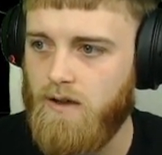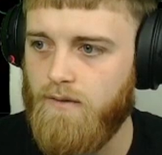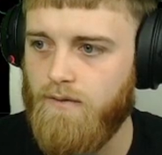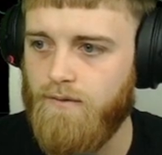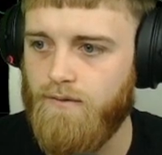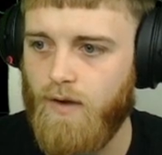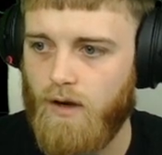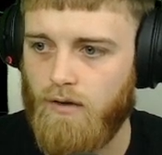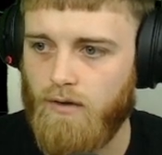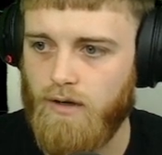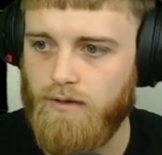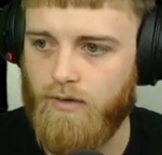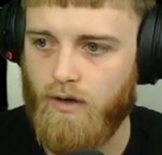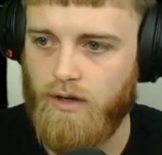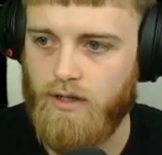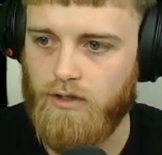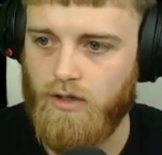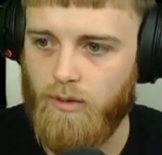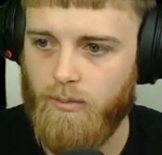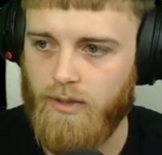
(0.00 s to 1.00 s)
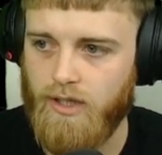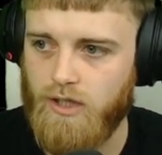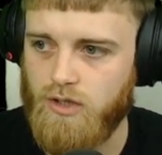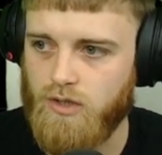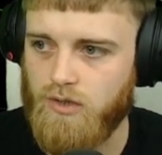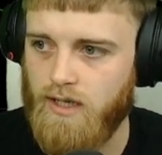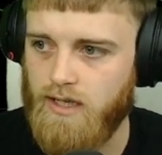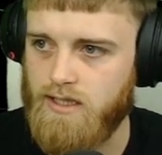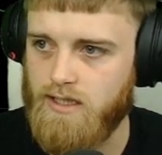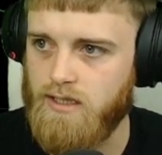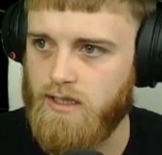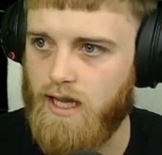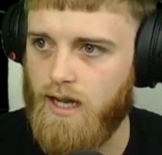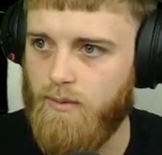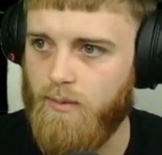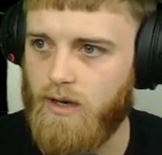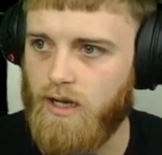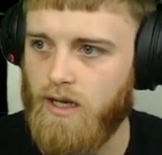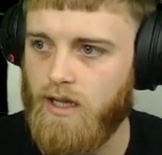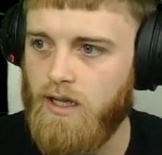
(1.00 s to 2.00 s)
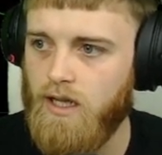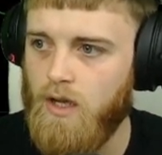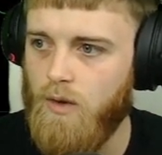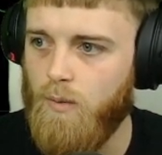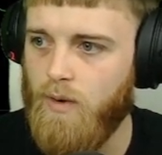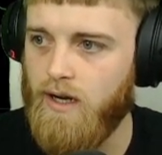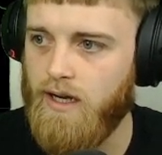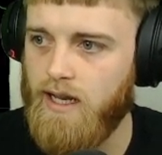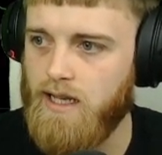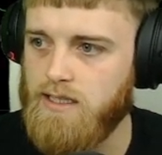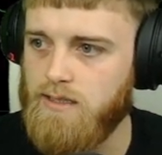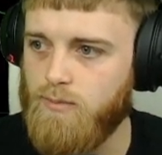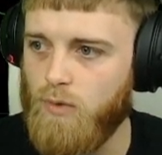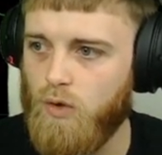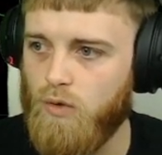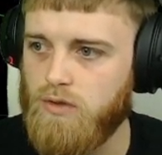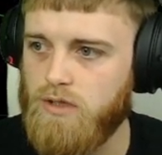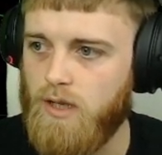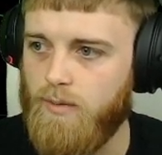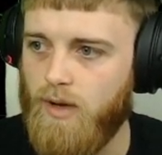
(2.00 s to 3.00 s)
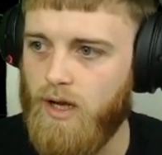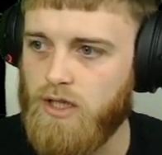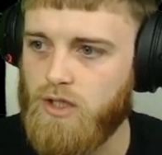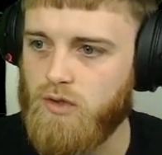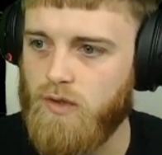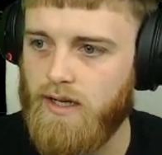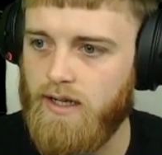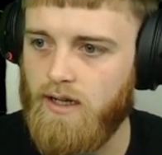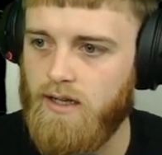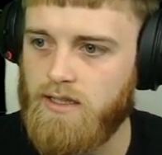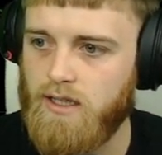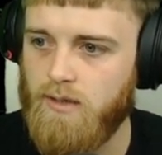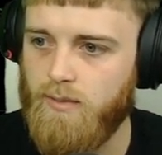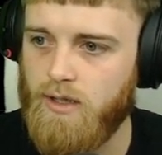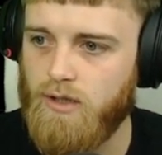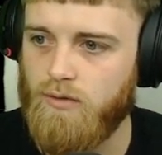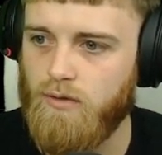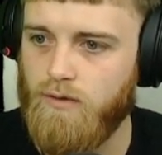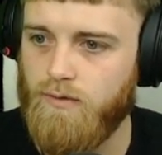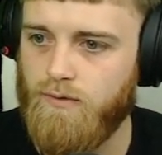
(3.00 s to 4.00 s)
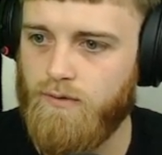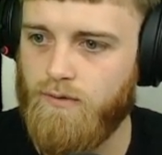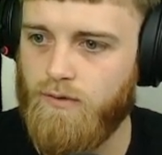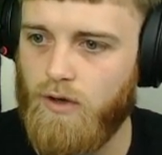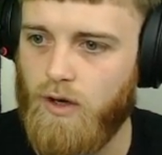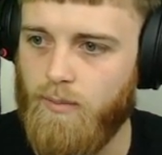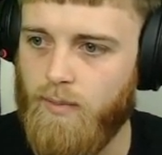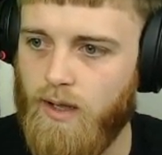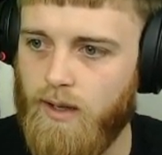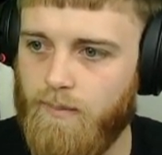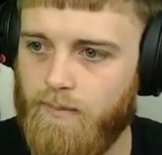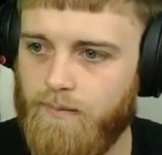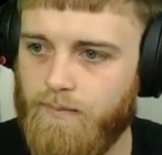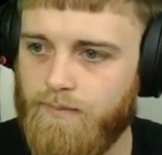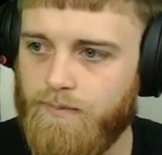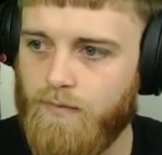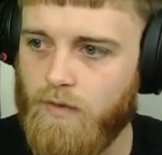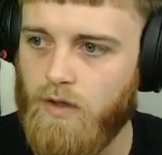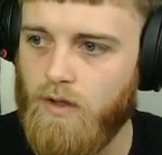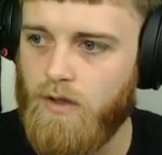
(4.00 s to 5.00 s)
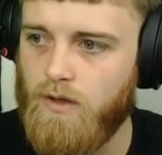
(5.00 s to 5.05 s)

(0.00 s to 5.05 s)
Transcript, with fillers: Very, very dominant trend. So yeah, we're gonna get some all-time high trend lines coming through from